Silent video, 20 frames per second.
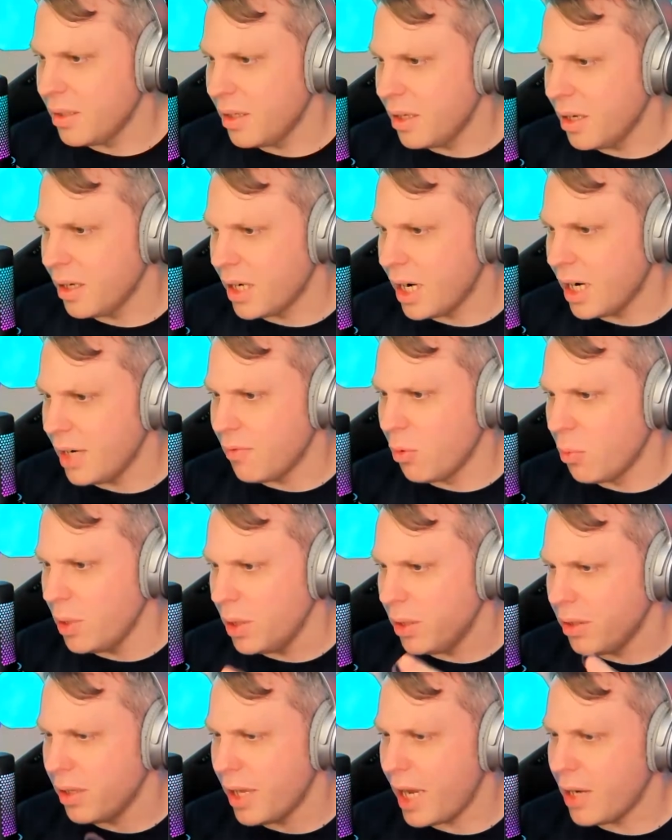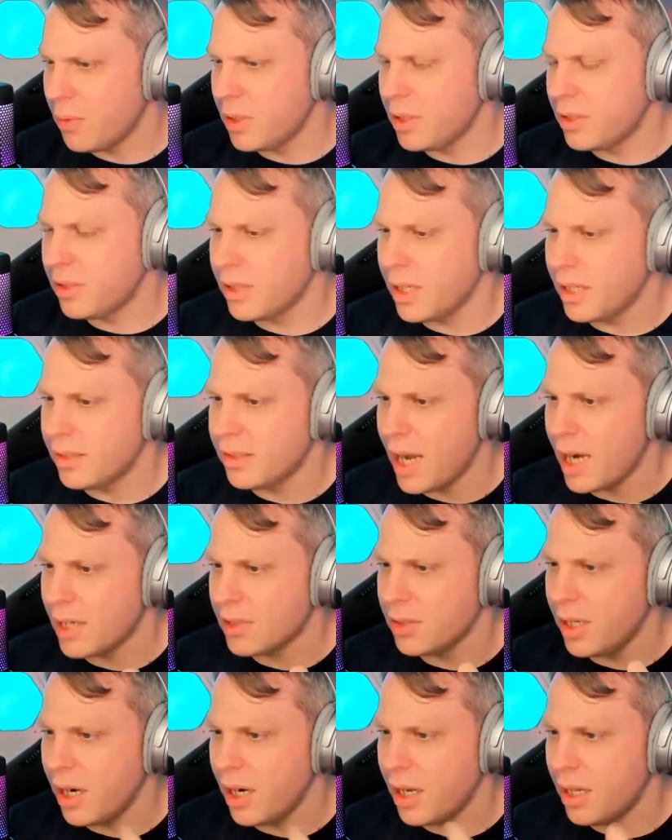A kind of a weird language that's
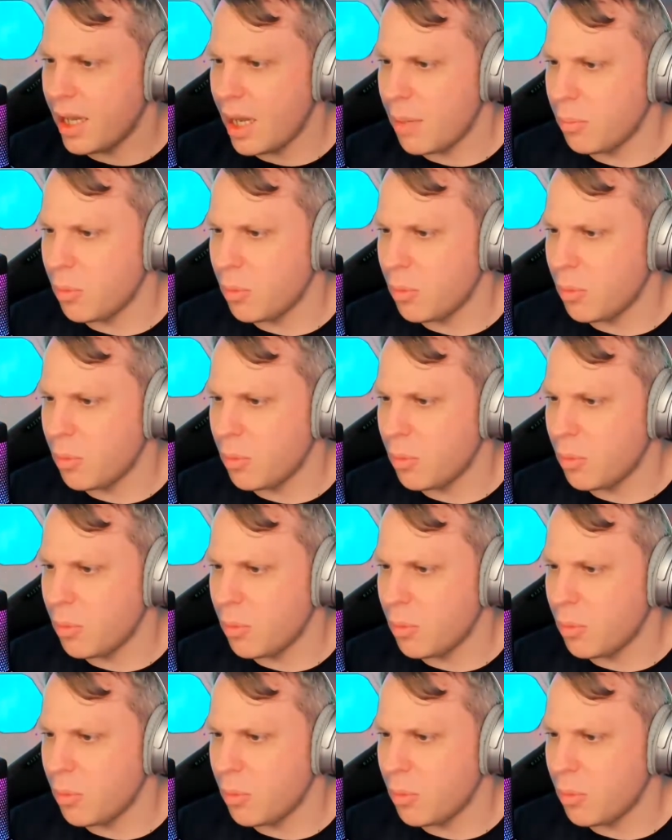actually on a lot